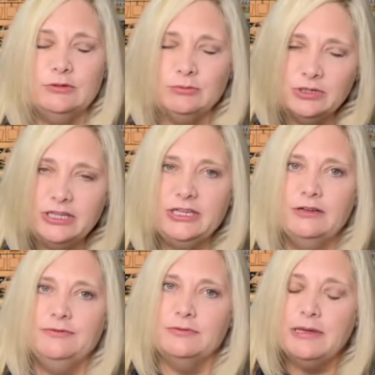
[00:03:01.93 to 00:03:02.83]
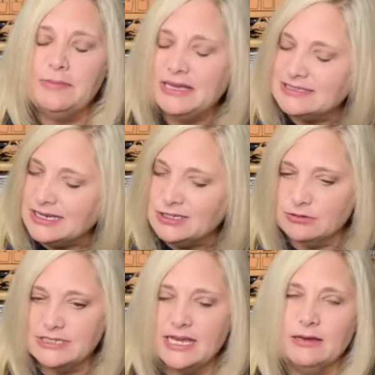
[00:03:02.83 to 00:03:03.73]
Really good for me because I
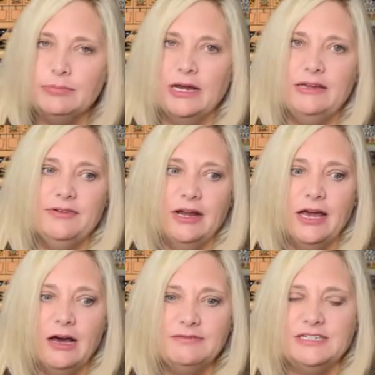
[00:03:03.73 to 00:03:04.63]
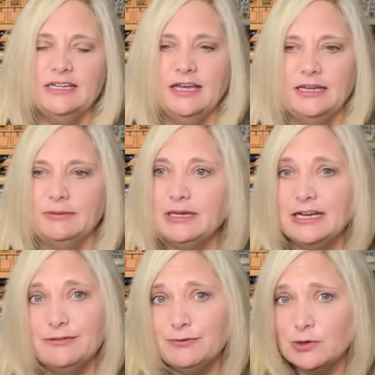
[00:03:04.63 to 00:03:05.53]
don't take a break very often, and I'm
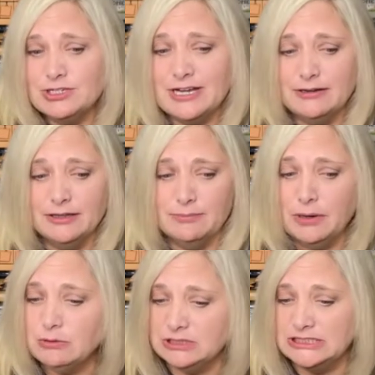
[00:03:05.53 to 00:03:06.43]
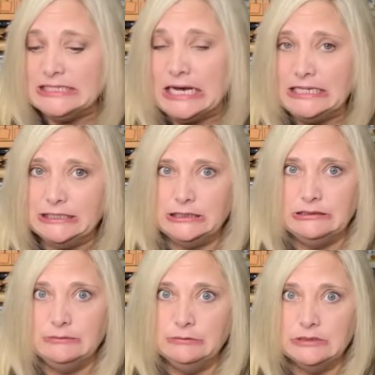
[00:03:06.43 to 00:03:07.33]
kind of forced out on the boat to not
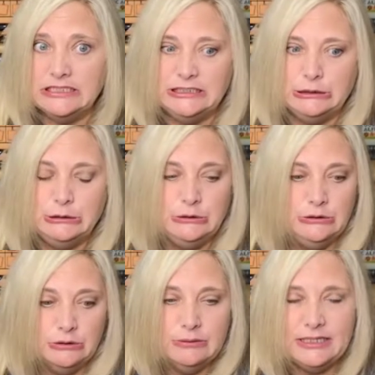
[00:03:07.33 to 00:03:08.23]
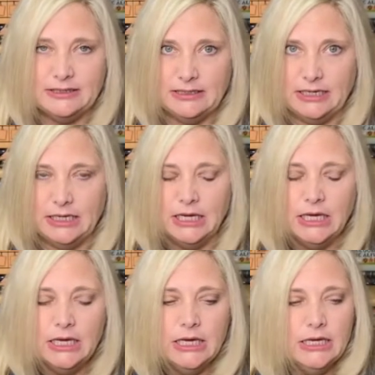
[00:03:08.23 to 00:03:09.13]
really do anything.
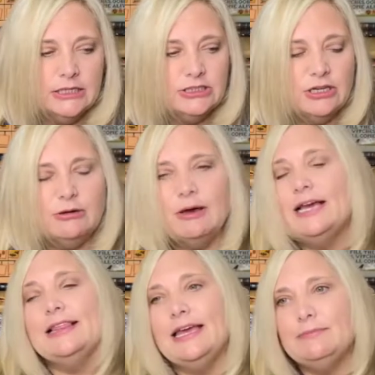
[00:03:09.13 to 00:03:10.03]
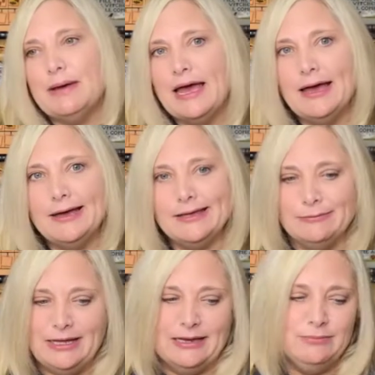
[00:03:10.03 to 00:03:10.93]
So I laid back and
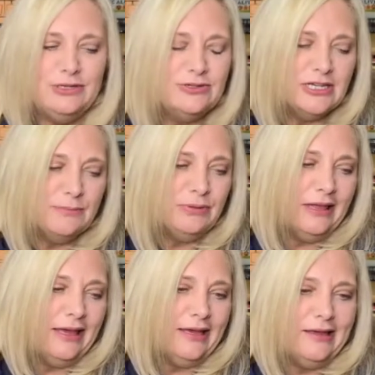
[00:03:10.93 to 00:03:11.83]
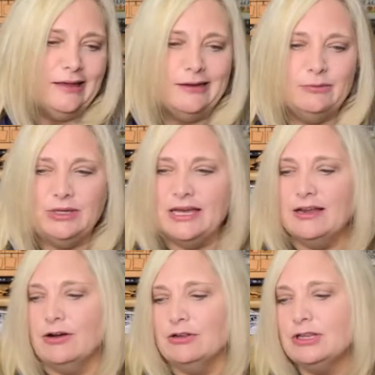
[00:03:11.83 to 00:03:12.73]
we had music playing and we
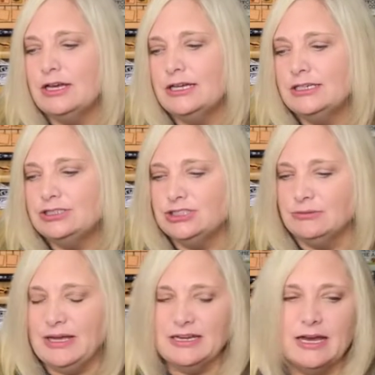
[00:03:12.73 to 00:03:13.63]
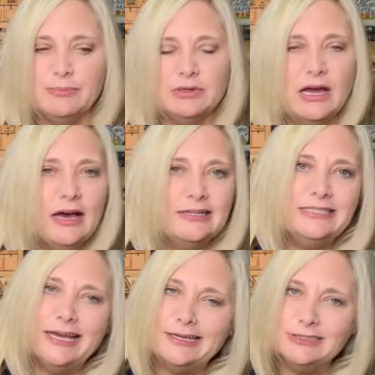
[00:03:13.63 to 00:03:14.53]
had our lunch and we had a couple
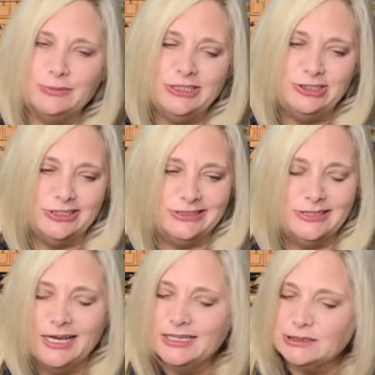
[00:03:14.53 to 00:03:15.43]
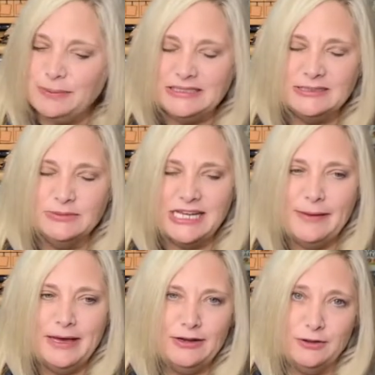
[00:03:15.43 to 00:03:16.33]
cocktails and we just spent some
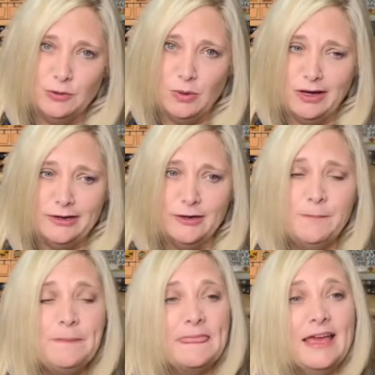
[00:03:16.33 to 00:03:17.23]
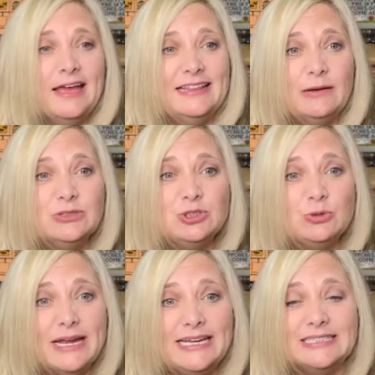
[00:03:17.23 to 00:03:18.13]
time out on the water. And that was
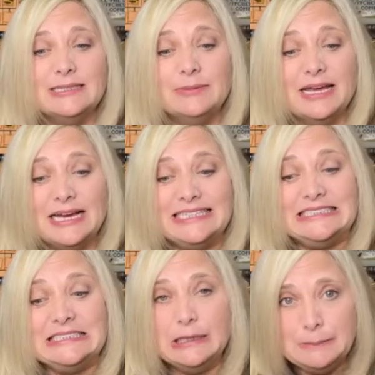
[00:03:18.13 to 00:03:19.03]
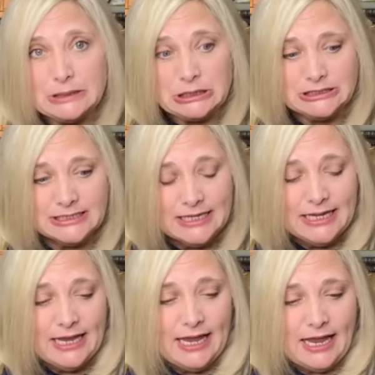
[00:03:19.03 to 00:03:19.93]
great, except I got sunburned.
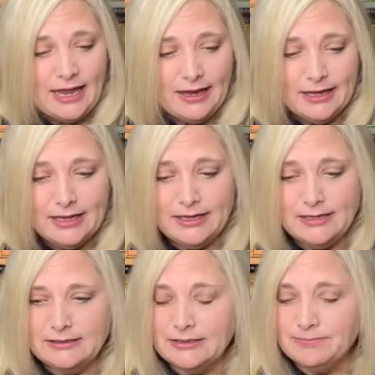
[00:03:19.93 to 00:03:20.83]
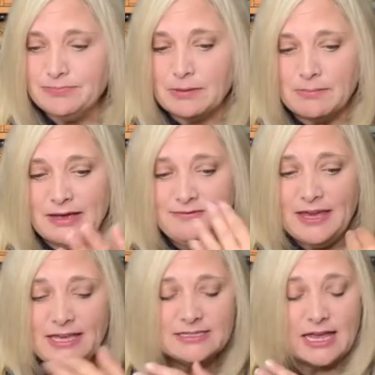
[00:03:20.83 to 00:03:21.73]
And my
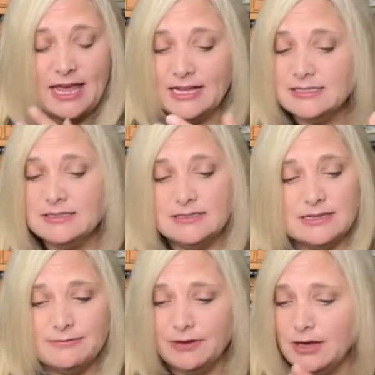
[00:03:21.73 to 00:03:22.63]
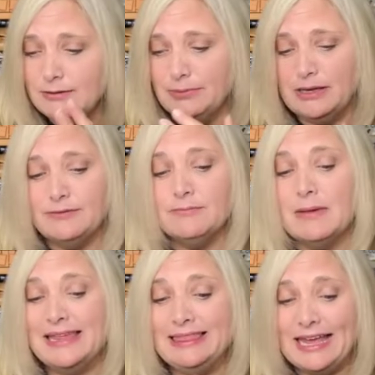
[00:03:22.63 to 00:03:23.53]
face, I had stuff on, but
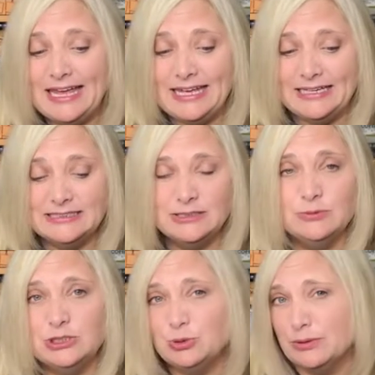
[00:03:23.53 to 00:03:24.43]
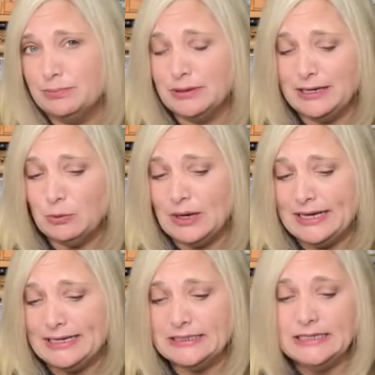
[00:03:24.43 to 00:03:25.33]
my legs, which were pretty
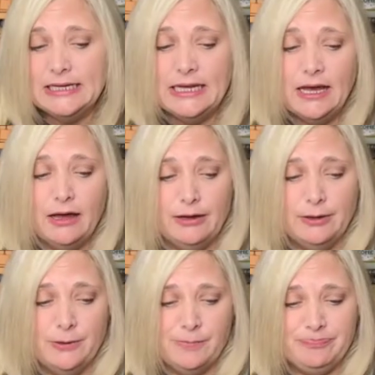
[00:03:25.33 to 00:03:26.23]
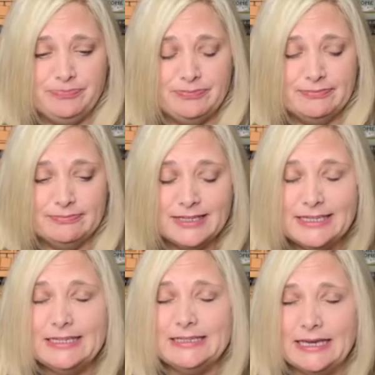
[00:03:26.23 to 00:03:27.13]
white, um,
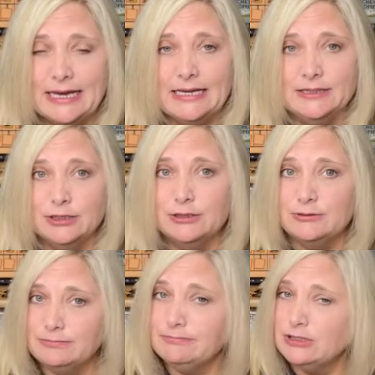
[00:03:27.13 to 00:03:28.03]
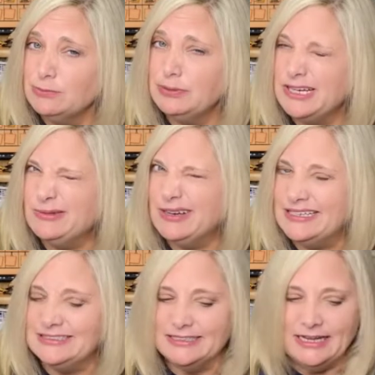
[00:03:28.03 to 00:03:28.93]
yeah, they're they're pretty
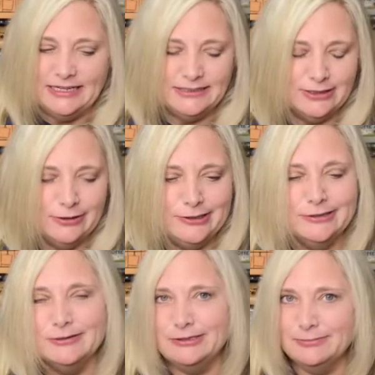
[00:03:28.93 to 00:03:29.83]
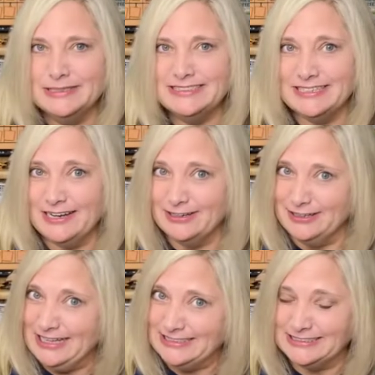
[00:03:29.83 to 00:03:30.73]
red today. So you're, you're missing out
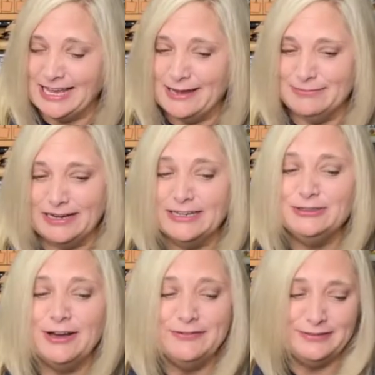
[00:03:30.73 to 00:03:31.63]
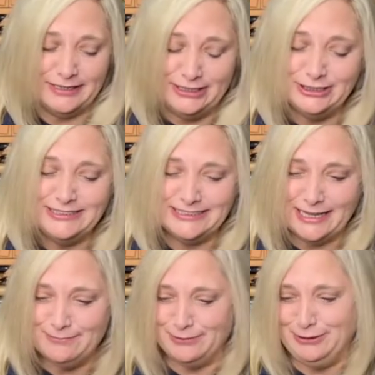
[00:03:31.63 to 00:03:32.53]
on that sight, but I do have a good
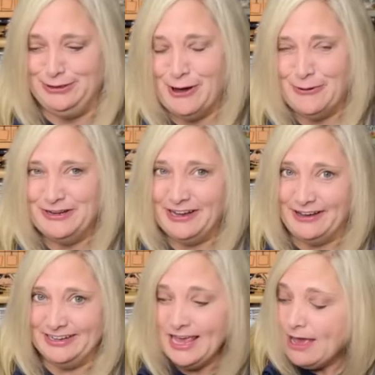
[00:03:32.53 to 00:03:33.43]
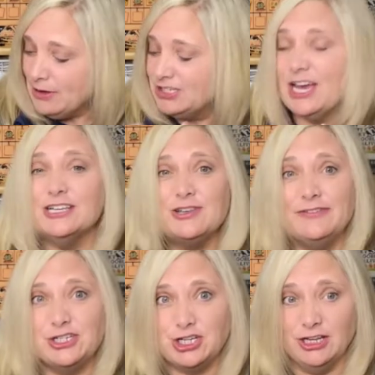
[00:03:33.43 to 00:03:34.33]
sunburn going on, which I also have
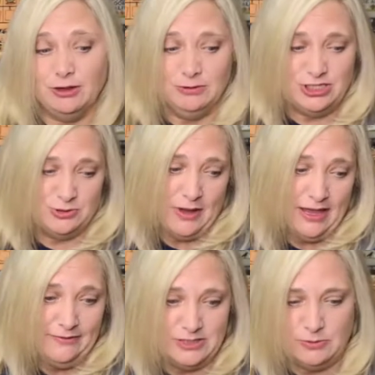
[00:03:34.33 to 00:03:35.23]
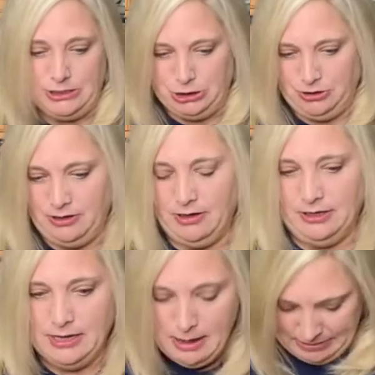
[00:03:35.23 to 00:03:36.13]
a chill, which is why I have a sweatshirt
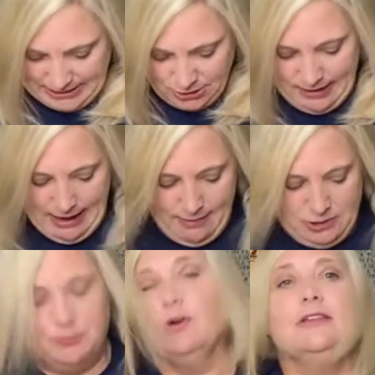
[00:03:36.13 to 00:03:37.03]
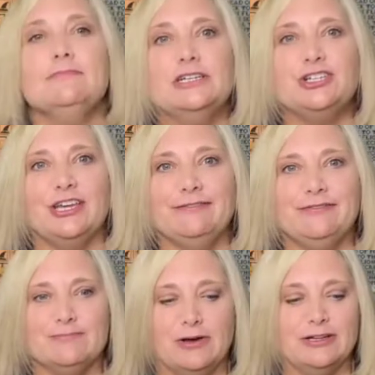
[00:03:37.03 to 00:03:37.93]
on. But I do have, I'm sporting the Michigan
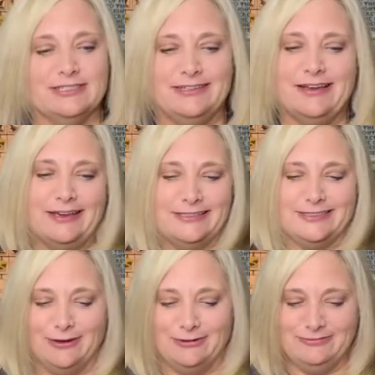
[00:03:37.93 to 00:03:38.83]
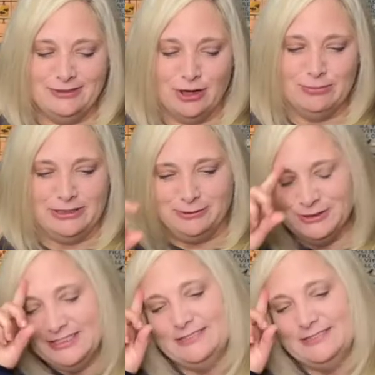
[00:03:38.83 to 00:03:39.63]
football today, so go blue.